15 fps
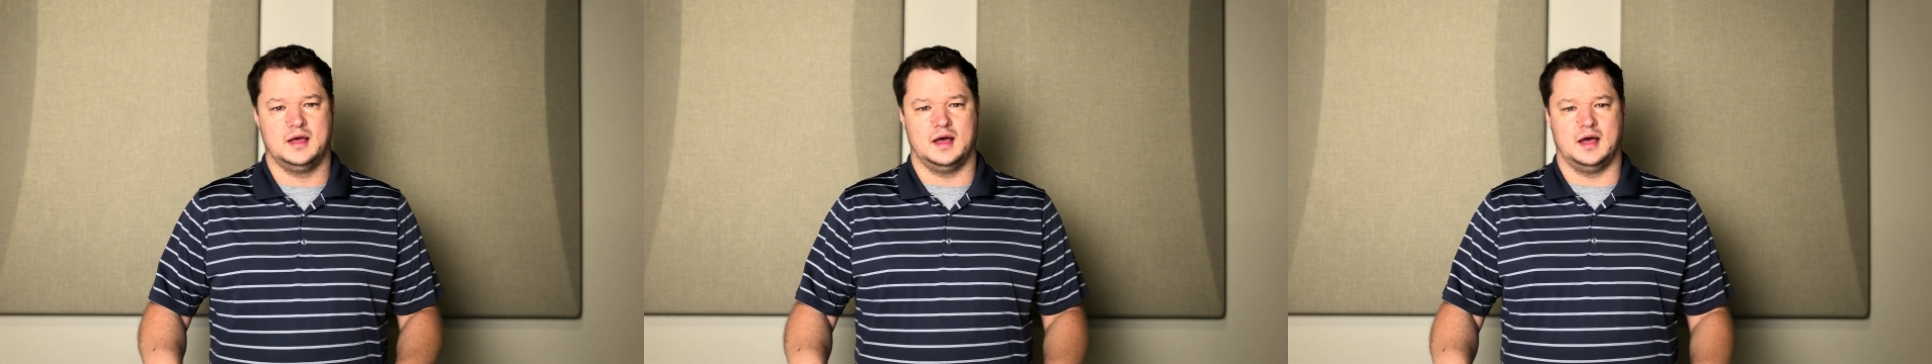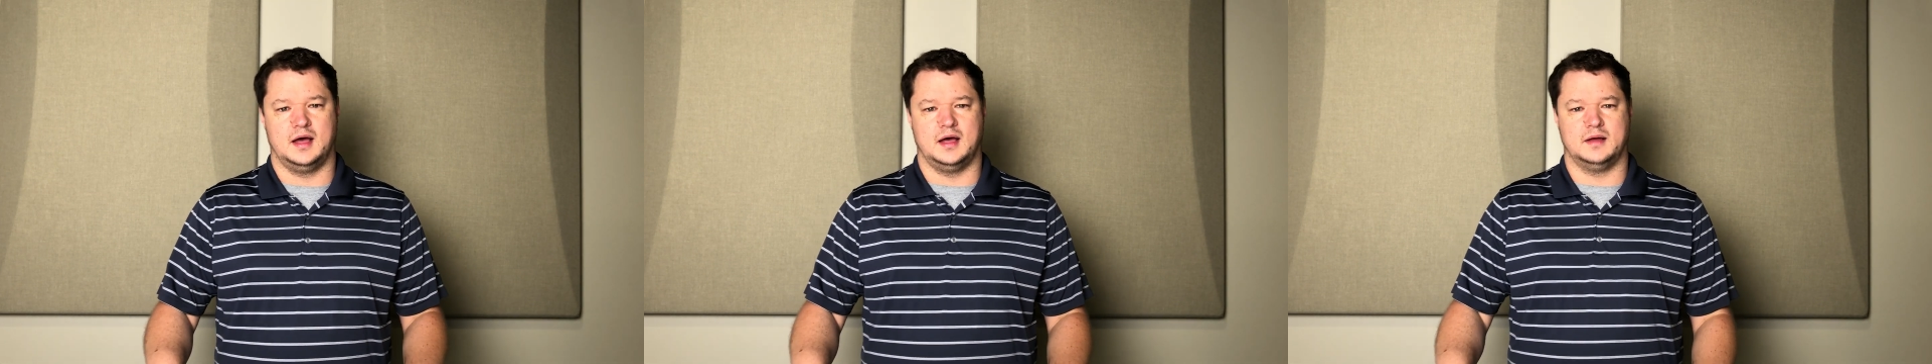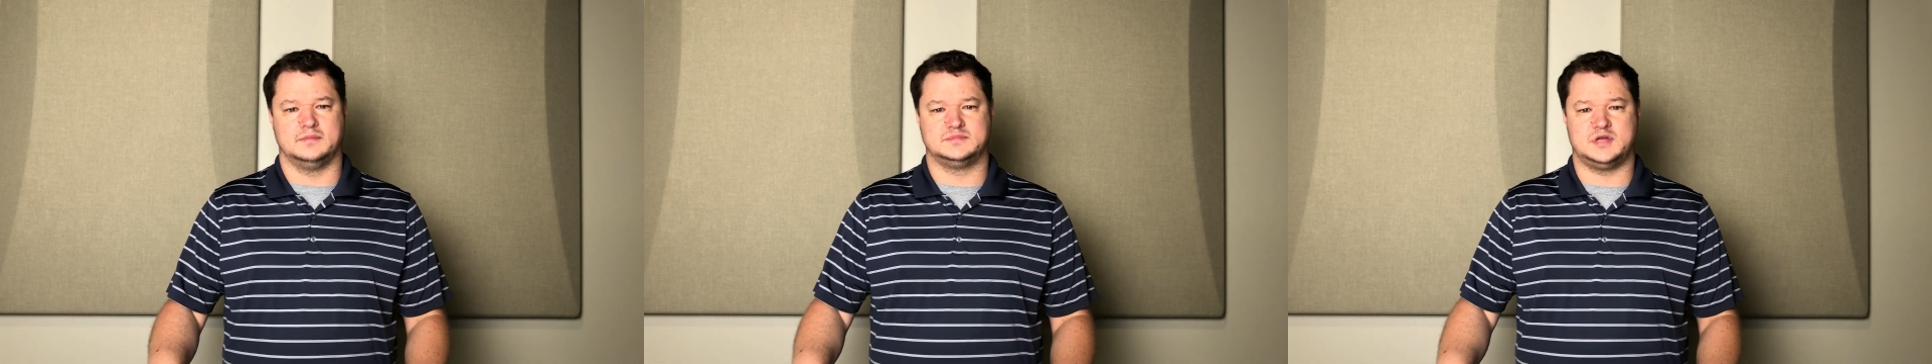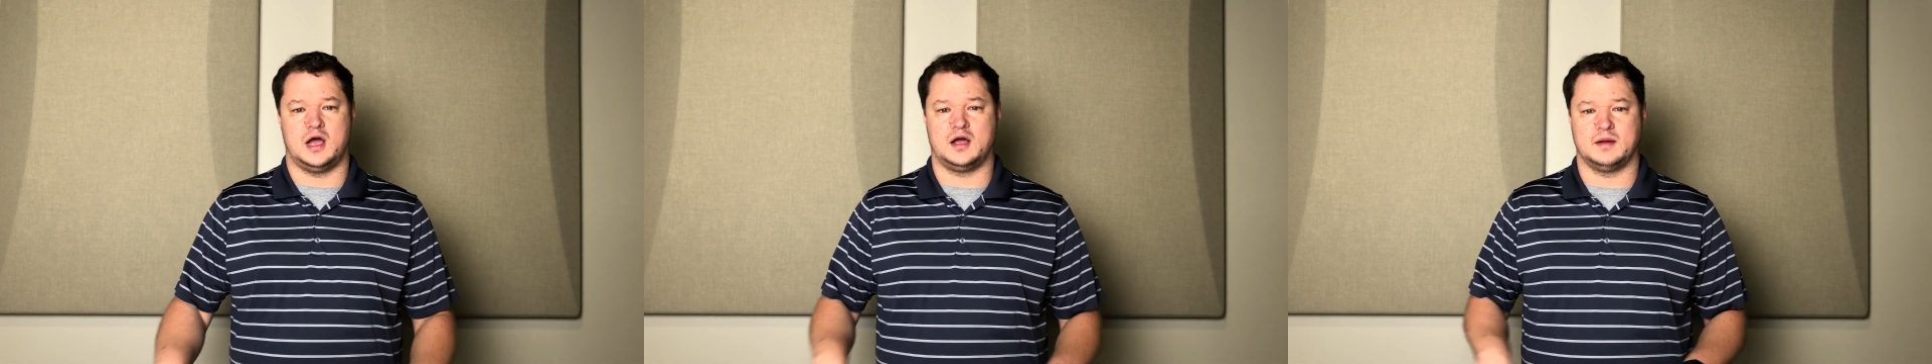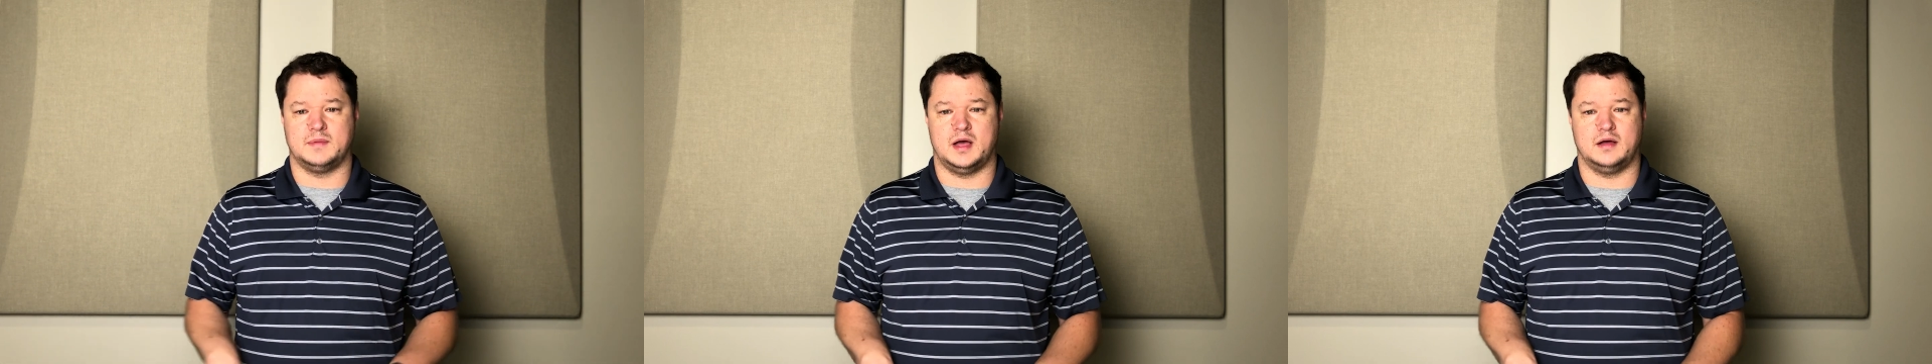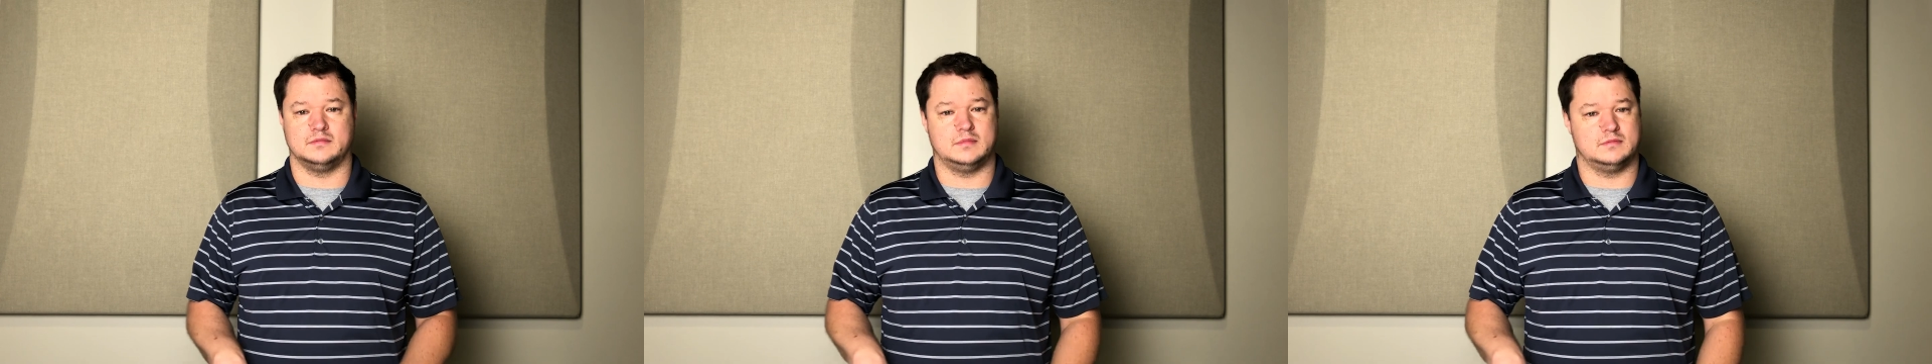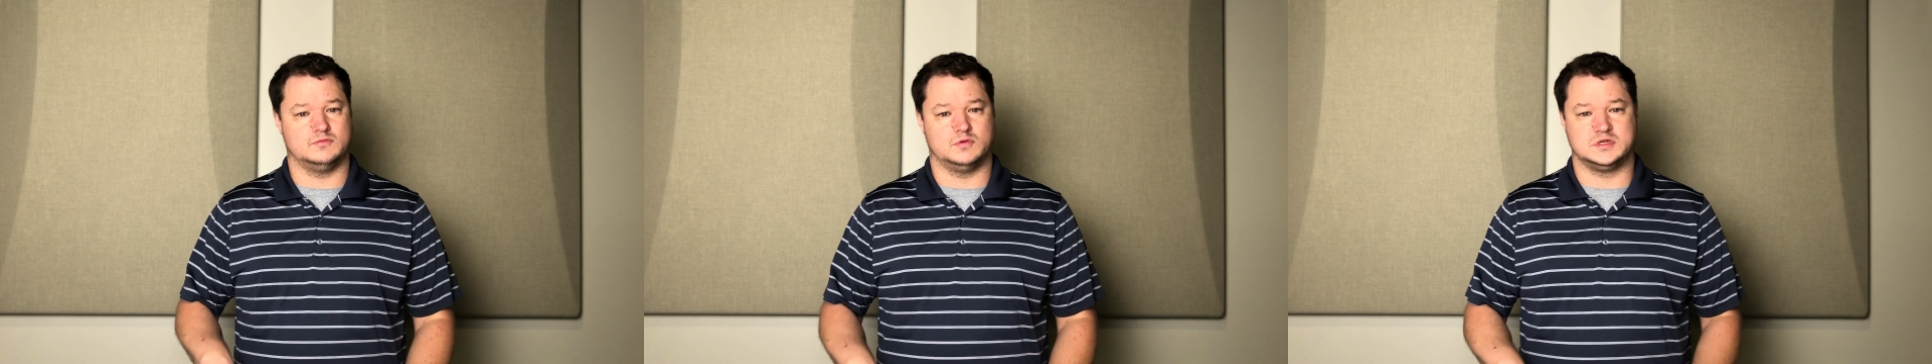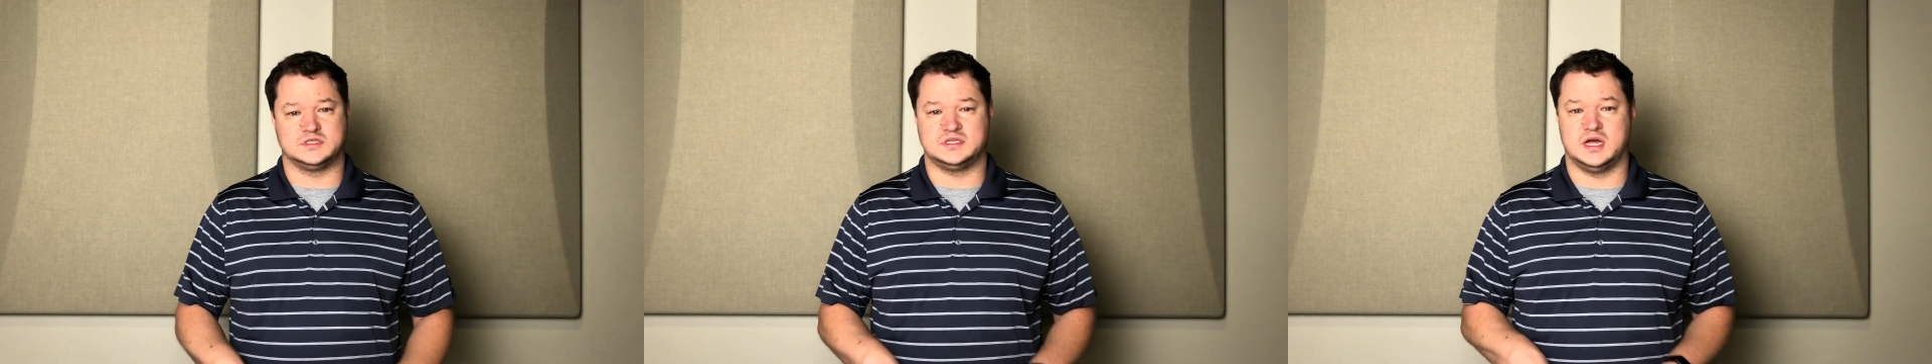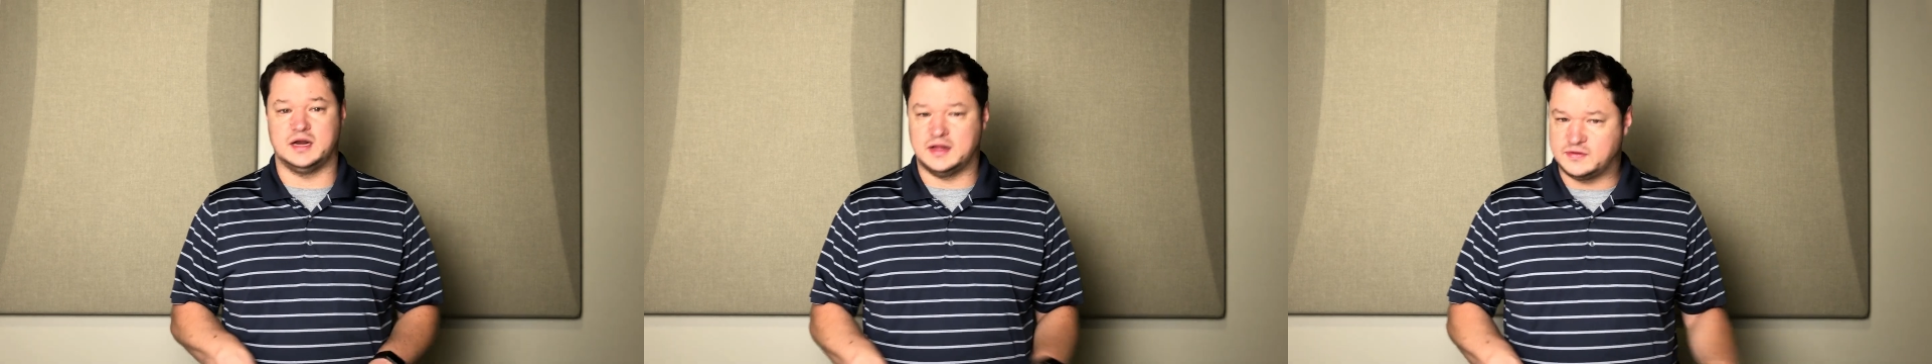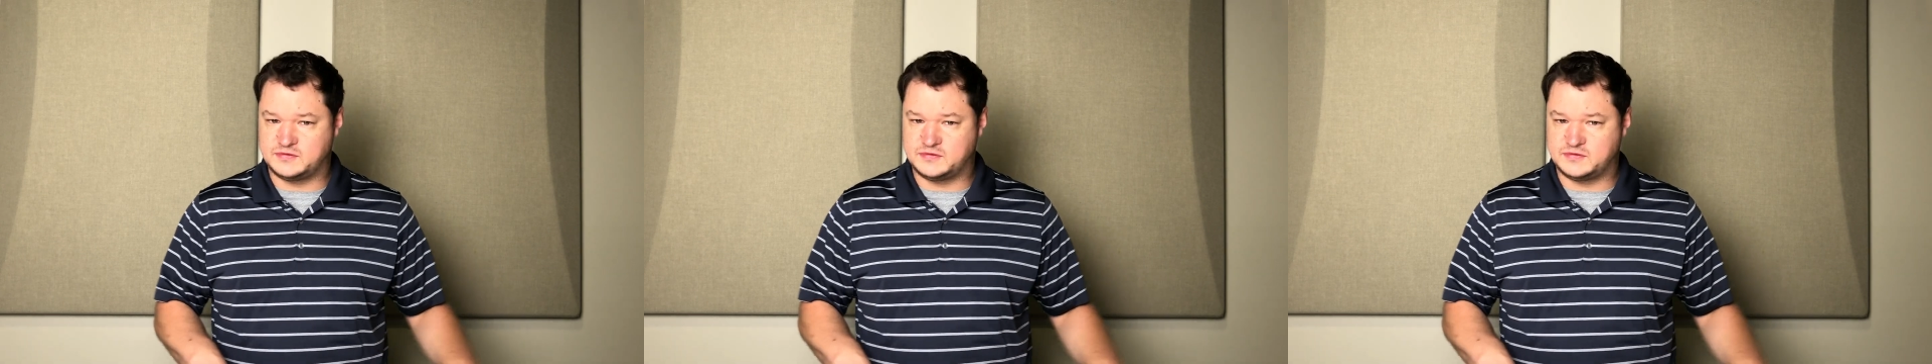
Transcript: talking about what a Sunday